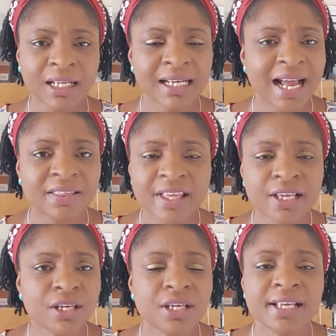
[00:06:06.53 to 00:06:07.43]
Now, I
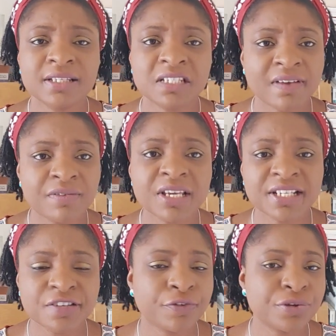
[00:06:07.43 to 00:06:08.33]
think it's very
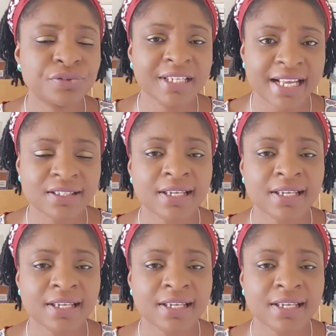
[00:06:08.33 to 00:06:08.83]
easy for you to get